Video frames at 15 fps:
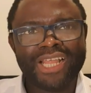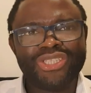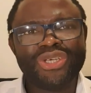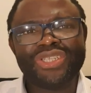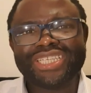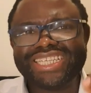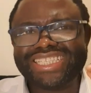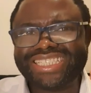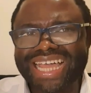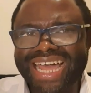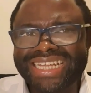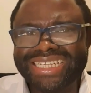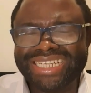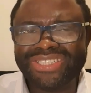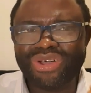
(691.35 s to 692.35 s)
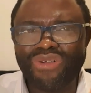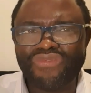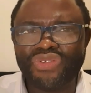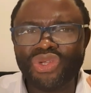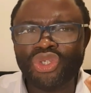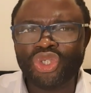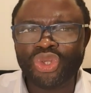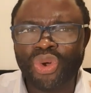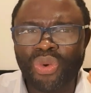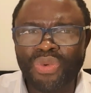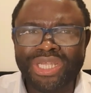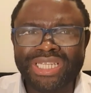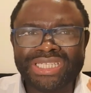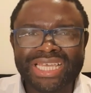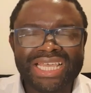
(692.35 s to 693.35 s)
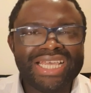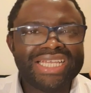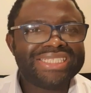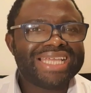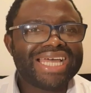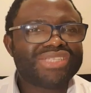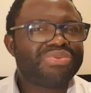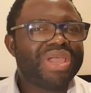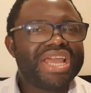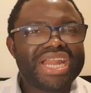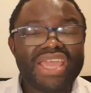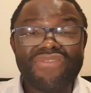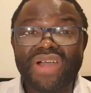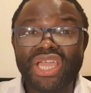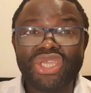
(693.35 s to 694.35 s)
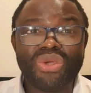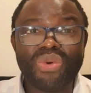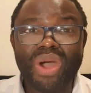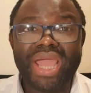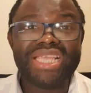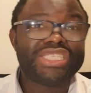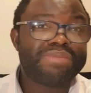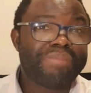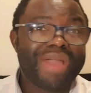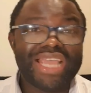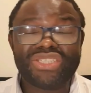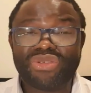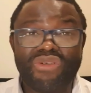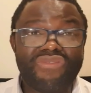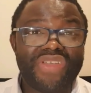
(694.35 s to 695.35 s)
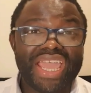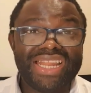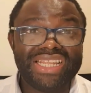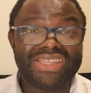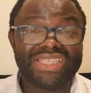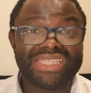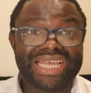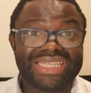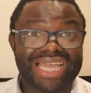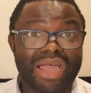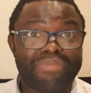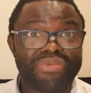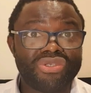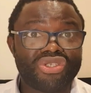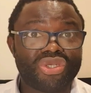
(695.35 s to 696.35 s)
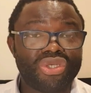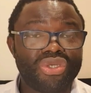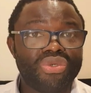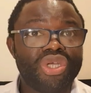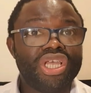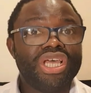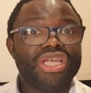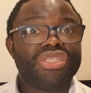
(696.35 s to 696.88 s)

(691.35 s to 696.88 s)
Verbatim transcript: The understanding of you knowing that wherever you are, in spite of anything that happens to you,